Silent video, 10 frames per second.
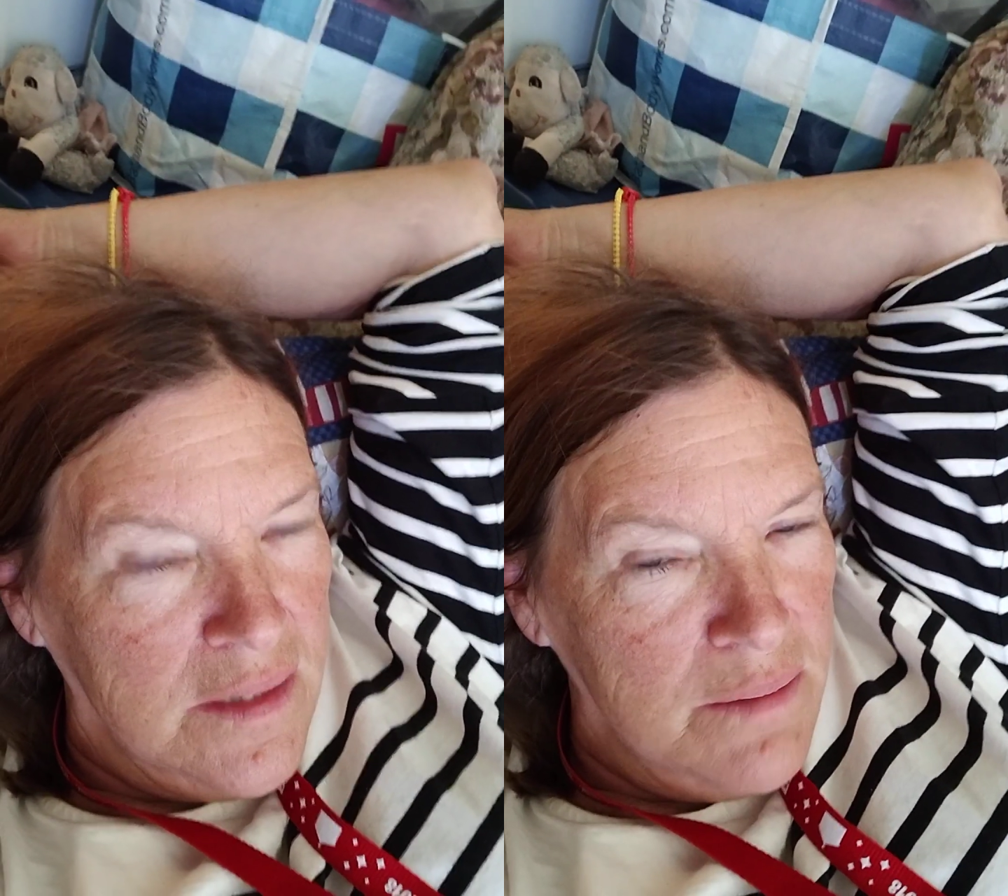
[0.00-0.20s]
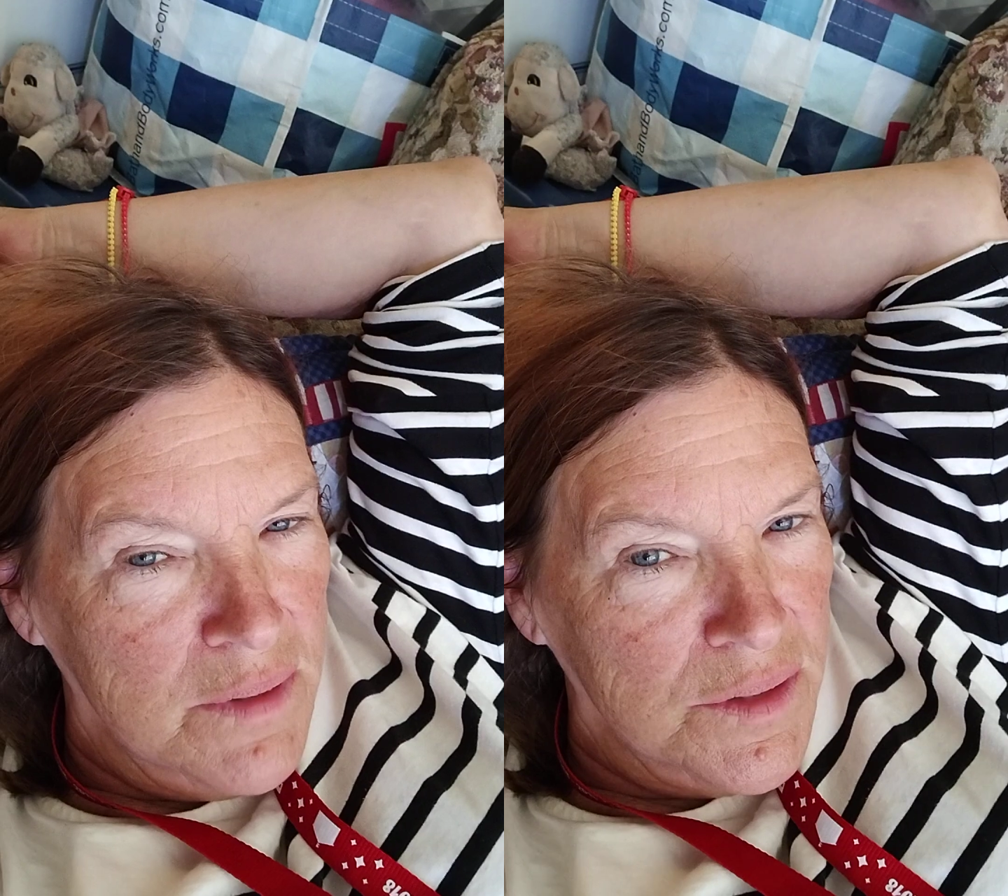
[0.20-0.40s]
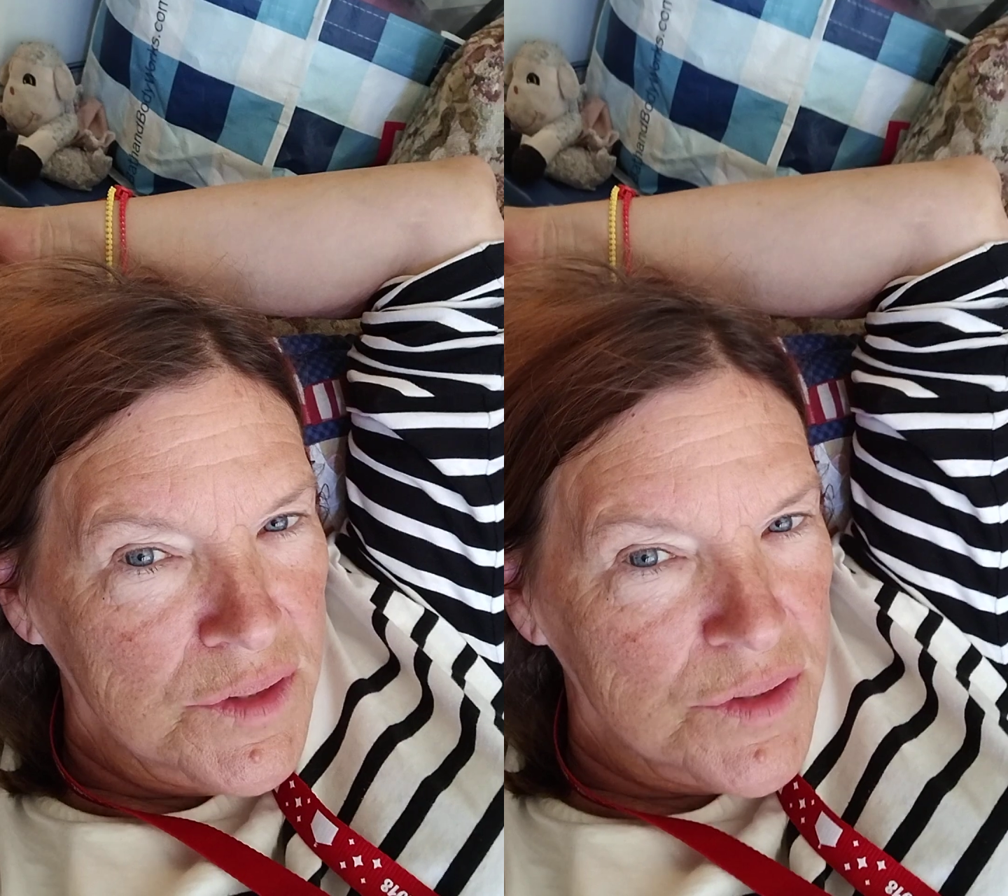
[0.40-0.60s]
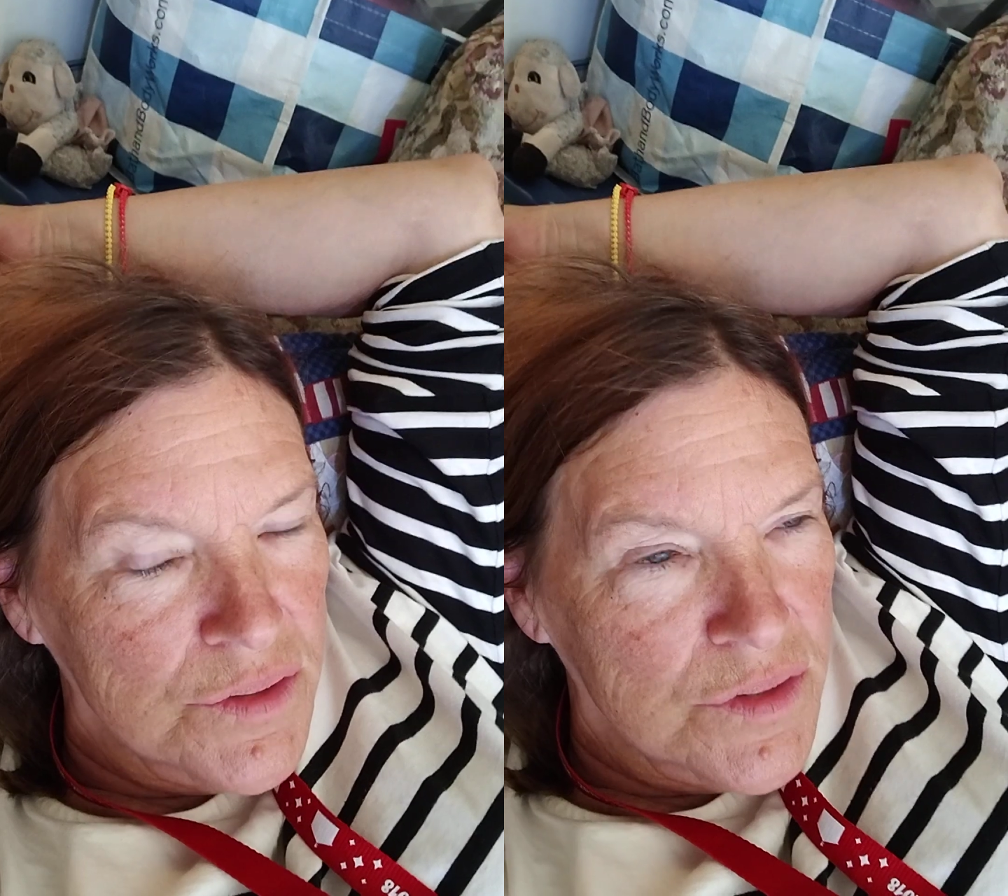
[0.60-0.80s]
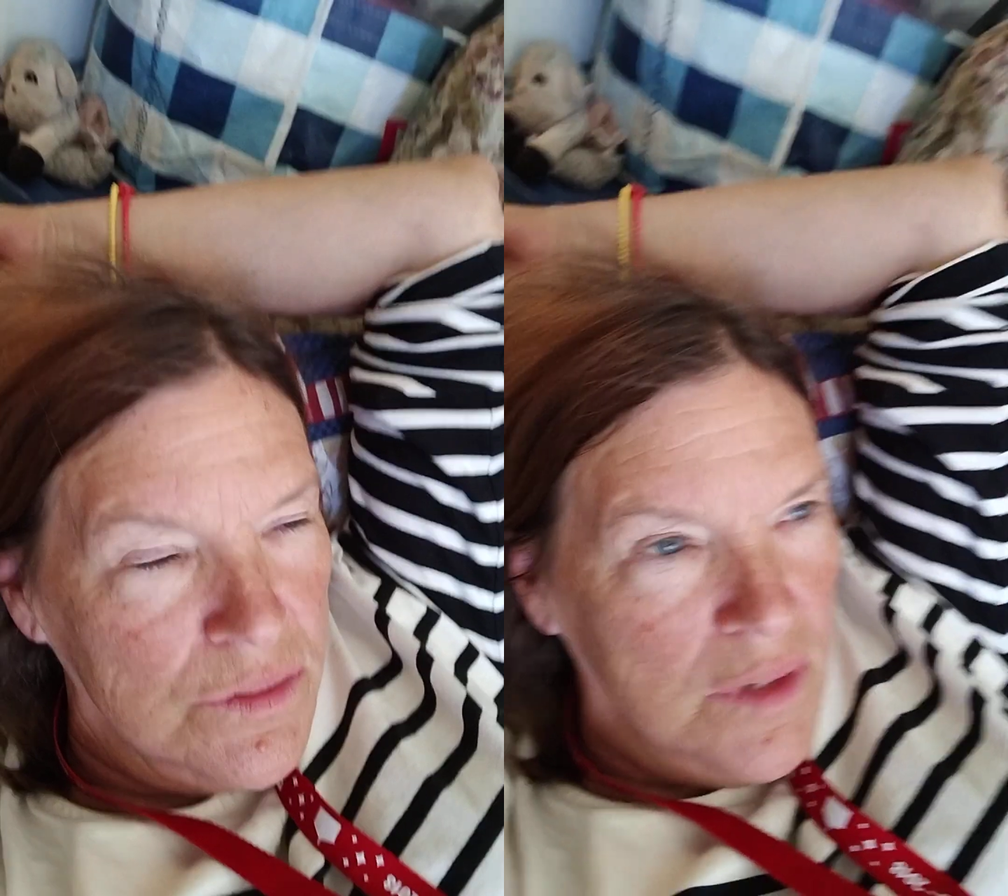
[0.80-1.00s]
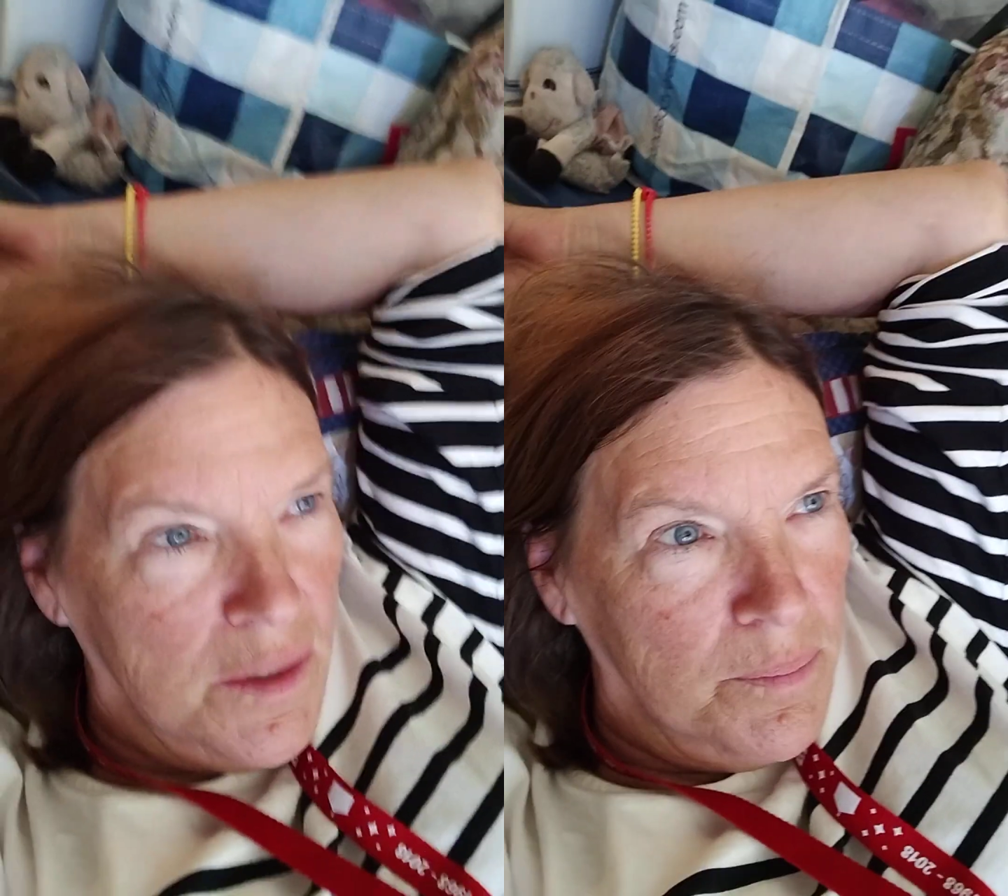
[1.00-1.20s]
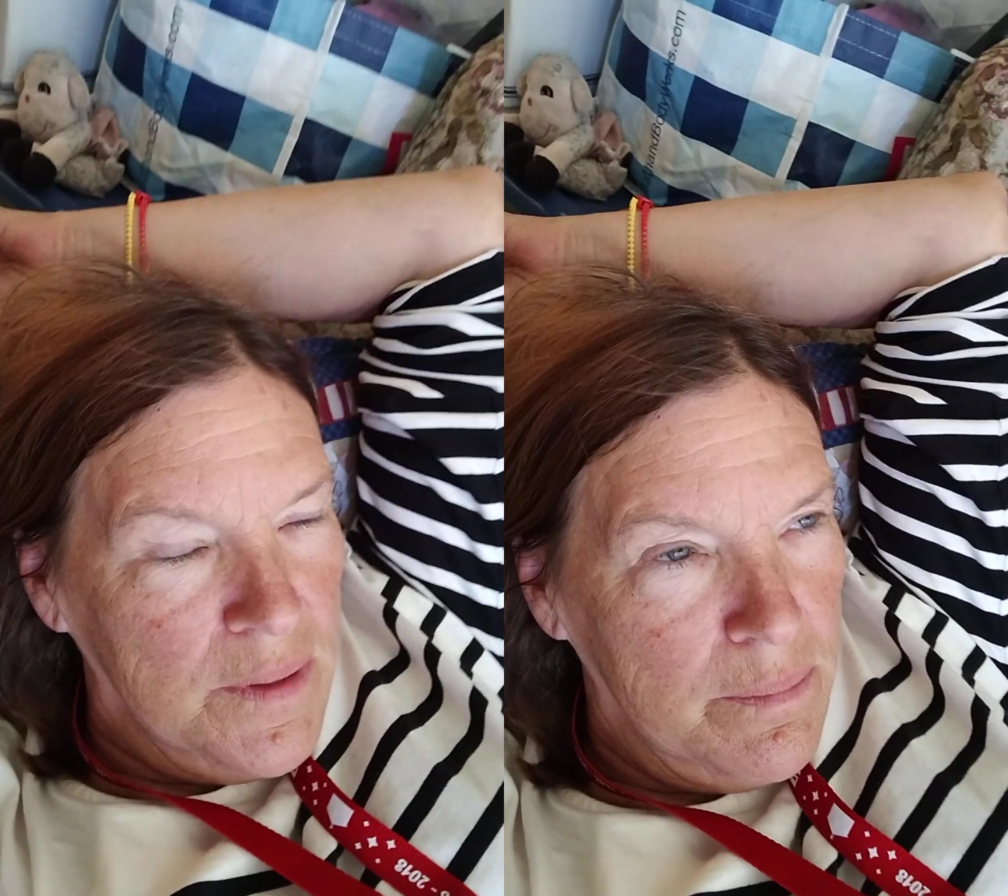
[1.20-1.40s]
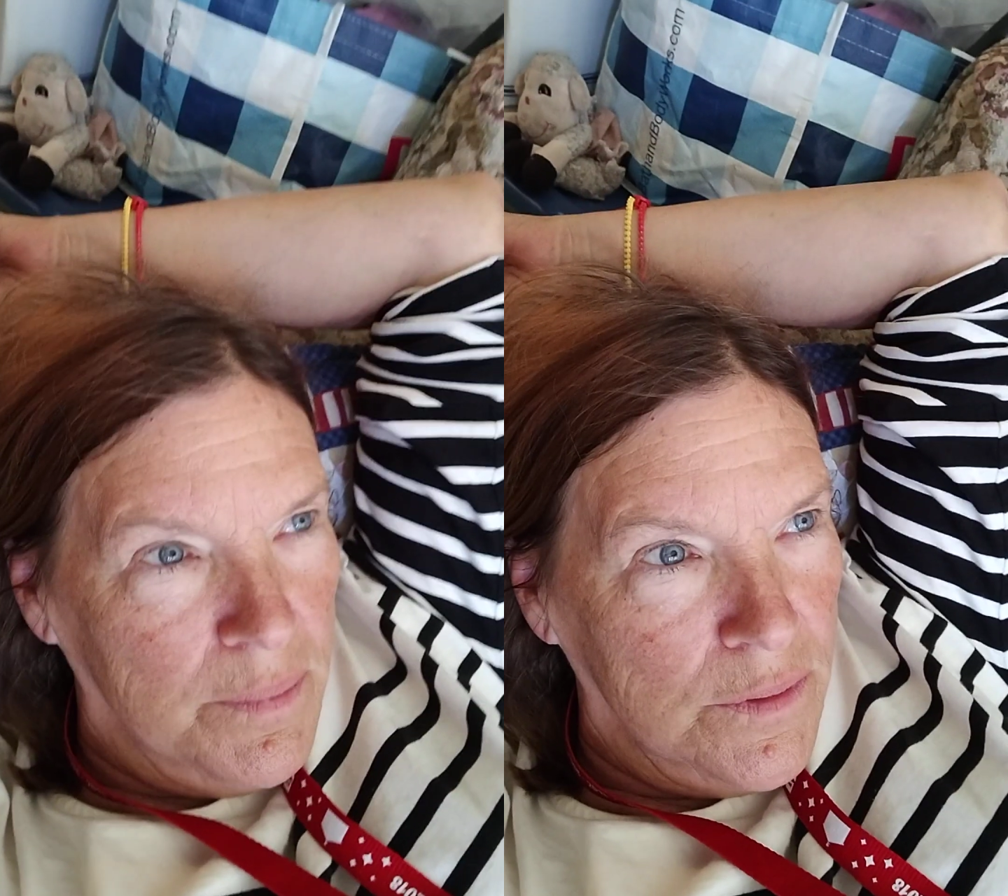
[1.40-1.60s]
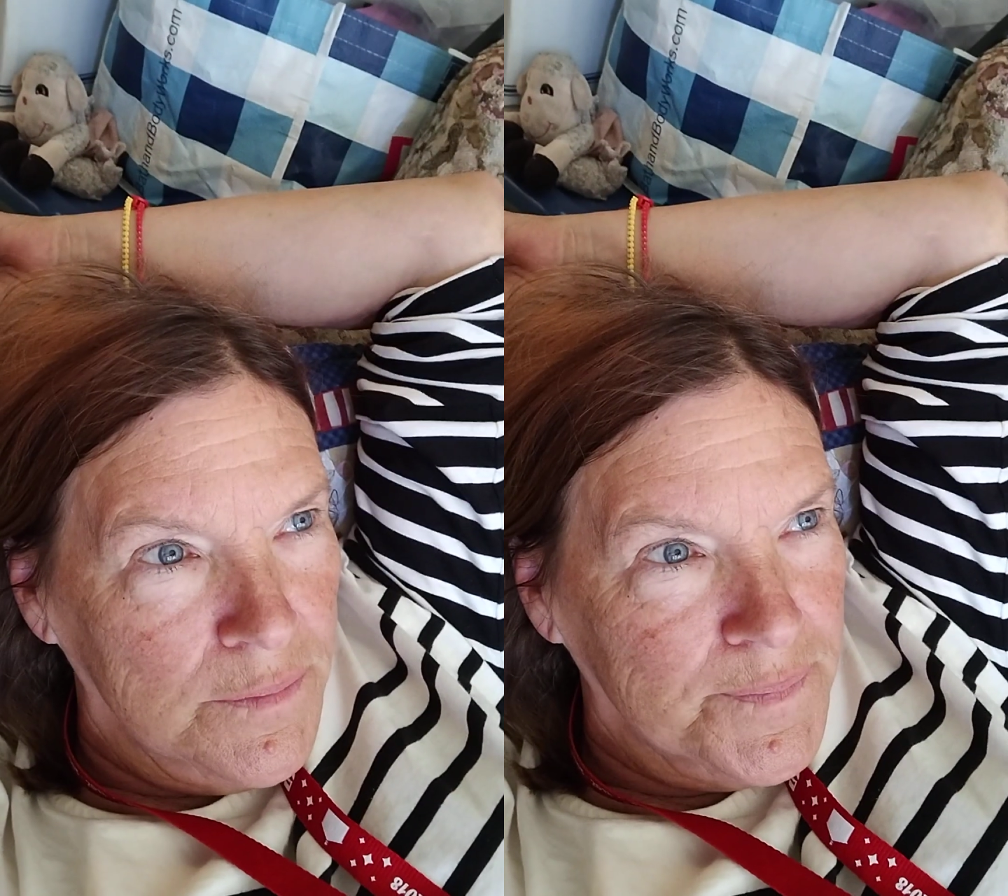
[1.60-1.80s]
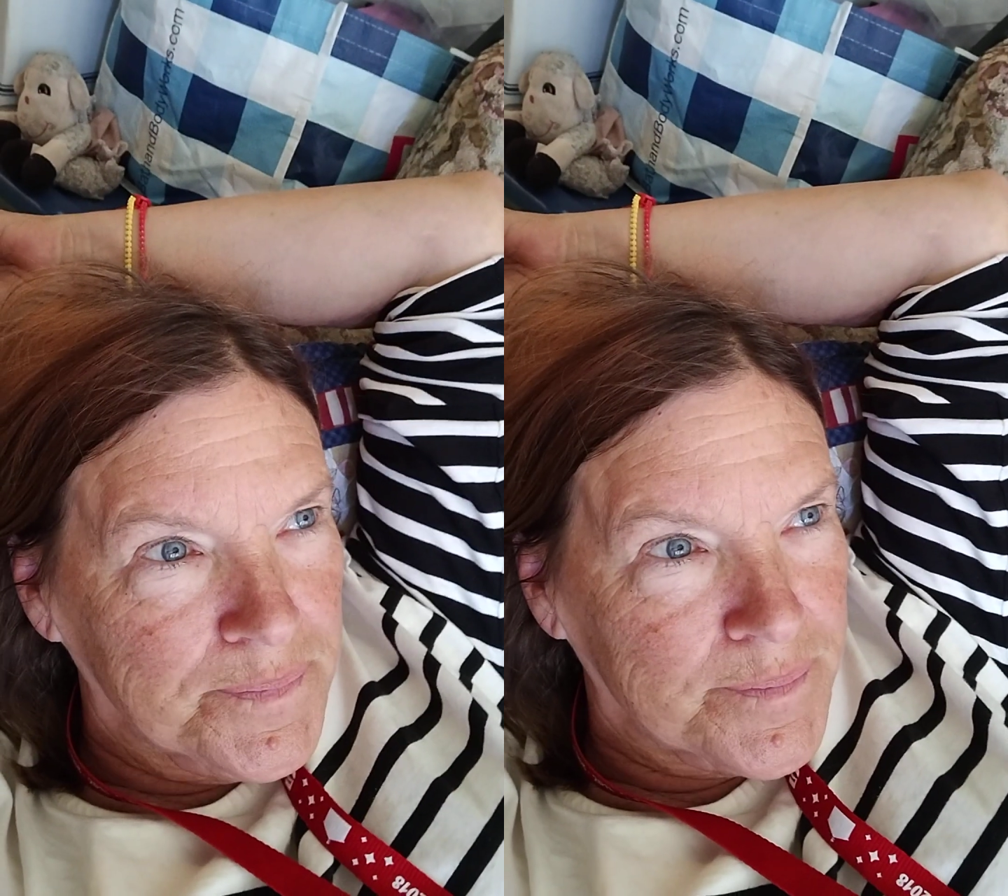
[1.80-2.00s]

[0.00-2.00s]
ministered to a lot of people,